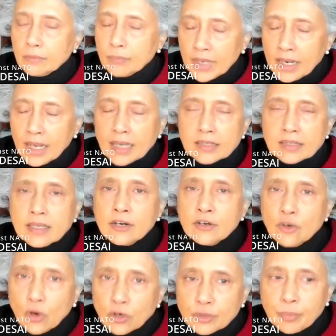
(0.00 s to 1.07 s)
when has there
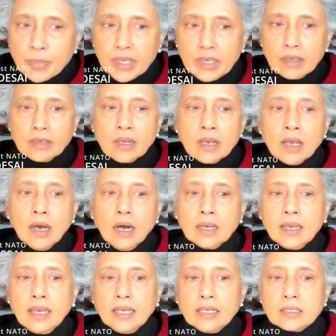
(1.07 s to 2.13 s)
not been a
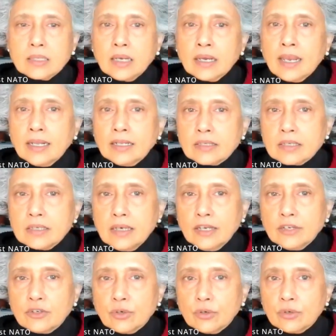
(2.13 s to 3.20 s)
case against
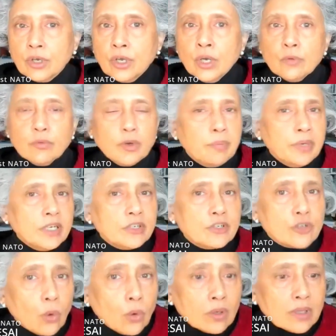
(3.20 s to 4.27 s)
NATO? We've been
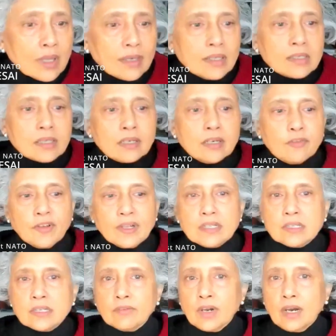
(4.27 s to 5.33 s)
told that it's a
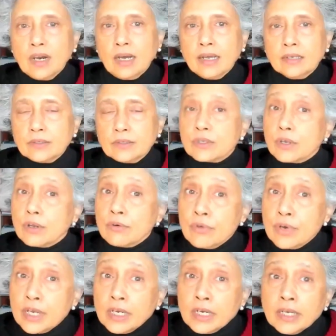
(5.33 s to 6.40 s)
defensive alliance.
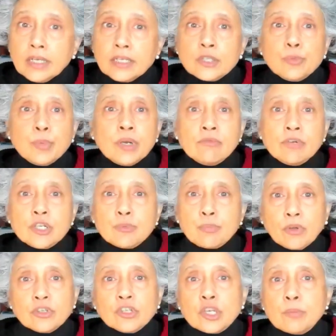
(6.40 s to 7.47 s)
Really, it's been
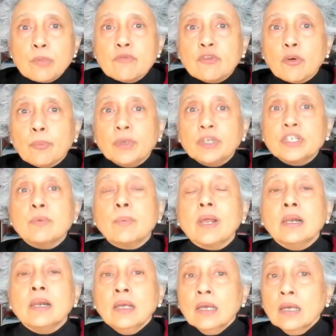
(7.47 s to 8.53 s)
responsible for pretty
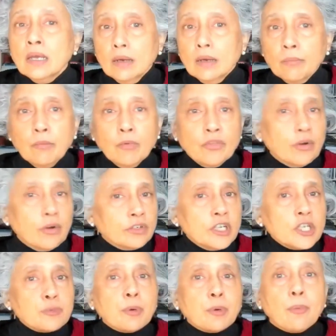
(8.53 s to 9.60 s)
well the
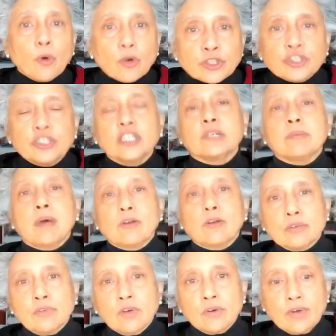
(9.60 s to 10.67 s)
disproportionate
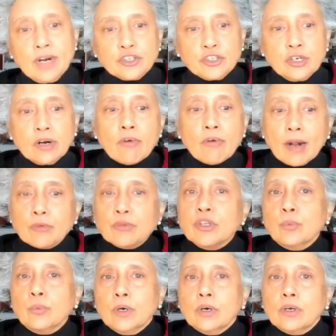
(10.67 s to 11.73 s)
amount of aggression around
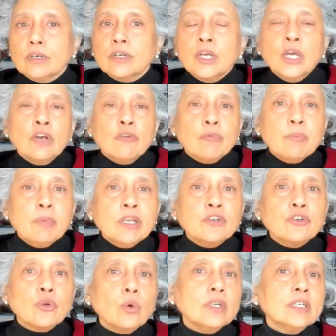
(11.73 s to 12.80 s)
the world. We've
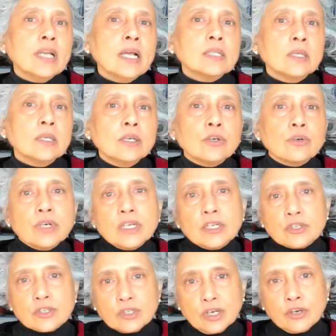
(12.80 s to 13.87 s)
been told it has
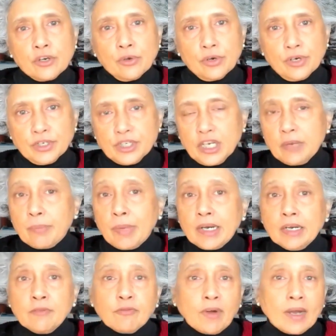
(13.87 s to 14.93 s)
increased security,
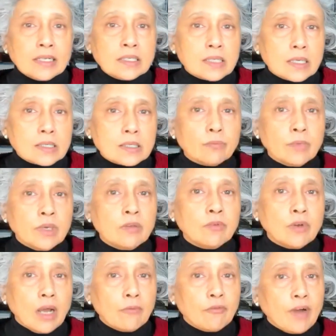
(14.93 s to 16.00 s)
but it finds us,
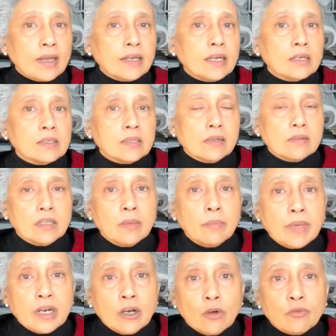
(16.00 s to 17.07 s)
we find ourselves in the
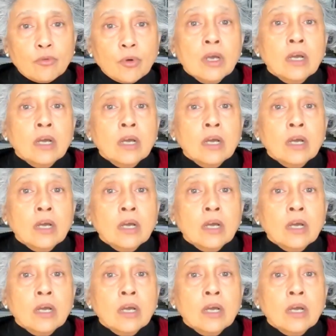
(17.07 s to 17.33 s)
middle of